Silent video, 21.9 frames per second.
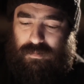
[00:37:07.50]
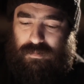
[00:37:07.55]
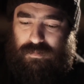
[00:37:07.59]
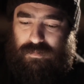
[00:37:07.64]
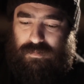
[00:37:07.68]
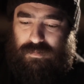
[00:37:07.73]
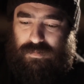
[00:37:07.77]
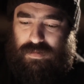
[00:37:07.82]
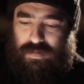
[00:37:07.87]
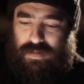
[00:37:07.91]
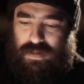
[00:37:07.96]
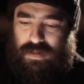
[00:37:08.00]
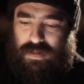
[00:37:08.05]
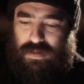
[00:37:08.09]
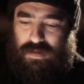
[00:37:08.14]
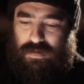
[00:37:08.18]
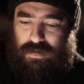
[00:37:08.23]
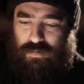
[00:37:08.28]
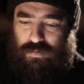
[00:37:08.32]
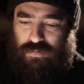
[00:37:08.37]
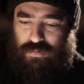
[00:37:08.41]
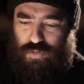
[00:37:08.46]
The
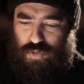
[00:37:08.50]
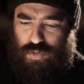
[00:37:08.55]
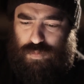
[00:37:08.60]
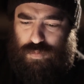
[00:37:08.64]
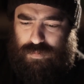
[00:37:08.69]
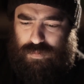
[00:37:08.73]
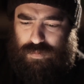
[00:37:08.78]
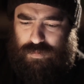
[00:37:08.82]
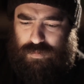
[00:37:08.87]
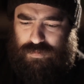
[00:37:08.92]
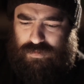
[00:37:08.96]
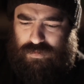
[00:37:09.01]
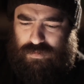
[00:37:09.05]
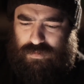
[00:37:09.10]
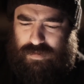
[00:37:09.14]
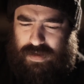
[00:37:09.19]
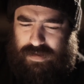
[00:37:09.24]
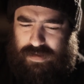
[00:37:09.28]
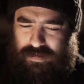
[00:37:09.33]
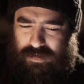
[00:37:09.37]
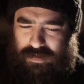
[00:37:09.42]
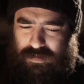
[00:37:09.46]
group was
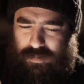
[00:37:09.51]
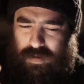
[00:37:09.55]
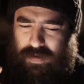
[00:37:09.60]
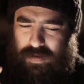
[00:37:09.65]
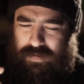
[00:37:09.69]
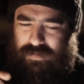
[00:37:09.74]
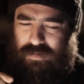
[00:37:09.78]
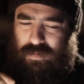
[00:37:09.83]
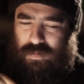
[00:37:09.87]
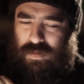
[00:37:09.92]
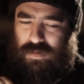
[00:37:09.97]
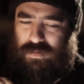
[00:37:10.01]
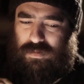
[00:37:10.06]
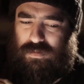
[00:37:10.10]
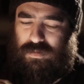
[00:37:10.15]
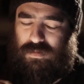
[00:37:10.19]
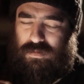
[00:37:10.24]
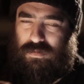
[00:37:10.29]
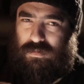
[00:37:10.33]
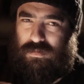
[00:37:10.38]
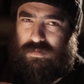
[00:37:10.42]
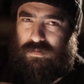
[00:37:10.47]
created by someone
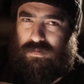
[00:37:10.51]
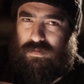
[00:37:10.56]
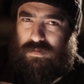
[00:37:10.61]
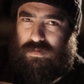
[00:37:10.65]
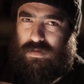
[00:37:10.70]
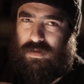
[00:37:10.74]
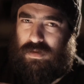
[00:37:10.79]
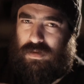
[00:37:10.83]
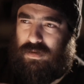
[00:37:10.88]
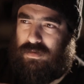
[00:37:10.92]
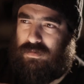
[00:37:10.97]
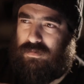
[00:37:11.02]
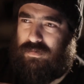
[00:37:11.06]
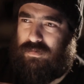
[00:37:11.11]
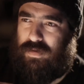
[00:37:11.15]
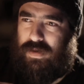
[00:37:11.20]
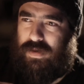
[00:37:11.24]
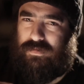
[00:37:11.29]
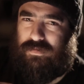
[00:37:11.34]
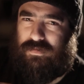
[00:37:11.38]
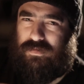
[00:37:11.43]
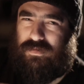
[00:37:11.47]
who
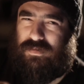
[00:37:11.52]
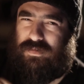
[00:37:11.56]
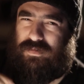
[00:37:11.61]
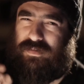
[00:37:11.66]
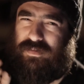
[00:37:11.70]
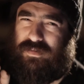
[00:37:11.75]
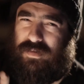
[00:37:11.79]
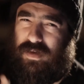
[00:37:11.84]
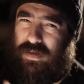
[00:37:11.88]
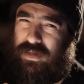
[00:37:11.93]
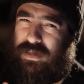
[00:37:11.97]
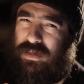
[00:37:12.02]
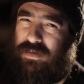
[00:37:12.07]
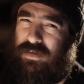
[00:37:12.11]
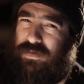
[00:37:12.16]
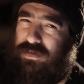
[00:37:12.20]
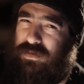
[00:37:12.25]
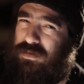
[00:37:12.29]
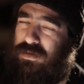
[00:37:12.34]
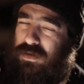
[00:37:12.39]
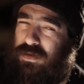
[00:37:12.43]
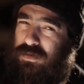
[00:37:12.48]
creates stunning
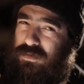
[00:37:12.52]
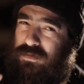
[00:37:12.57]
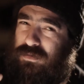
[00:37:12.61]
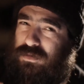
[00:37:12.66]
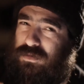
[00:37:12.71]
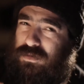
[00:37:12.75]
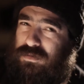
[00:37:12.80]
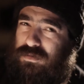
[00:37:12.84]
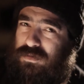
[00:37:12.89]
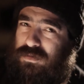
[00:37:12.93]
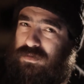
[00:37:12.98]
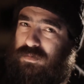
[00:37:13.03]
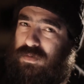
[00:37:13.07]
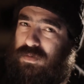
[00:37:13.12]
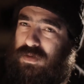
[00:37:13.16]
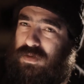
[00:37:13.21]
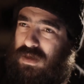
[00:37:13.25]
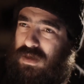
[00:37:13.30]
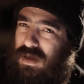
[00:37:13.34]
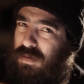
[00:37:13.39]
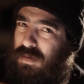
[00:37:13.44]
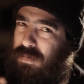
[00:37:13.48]
videos on YouTube
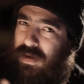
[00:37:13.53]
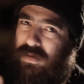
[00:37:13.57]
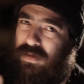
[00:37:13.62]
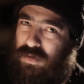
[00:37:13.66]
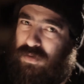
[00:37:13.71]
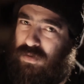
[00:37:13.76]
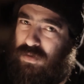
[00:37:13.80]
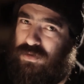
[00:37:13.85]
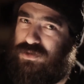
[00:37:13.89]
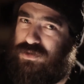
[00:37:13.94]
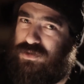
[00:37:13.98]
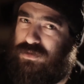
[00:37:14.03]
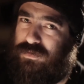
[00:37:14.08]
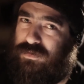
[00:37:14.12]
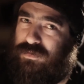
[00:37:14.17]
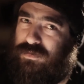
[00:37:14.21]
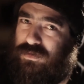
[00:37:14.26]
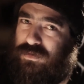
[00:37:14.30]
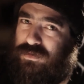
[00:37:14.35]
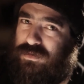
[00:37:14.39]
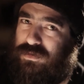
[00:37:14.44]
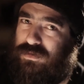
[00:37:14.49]
about the origin of
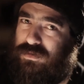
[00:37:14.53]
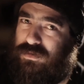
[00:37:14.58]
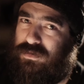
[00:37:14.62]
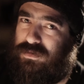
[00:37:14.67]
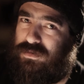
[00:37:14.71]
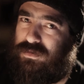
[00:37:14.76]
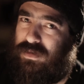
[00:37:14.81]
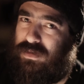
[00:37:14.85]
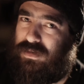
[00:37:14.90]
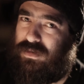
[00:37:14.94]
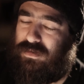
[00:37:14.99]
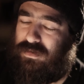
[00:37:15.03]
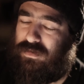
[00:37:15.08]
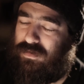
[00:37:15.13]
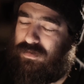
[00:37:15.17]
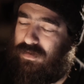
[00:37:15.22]
consciousness, and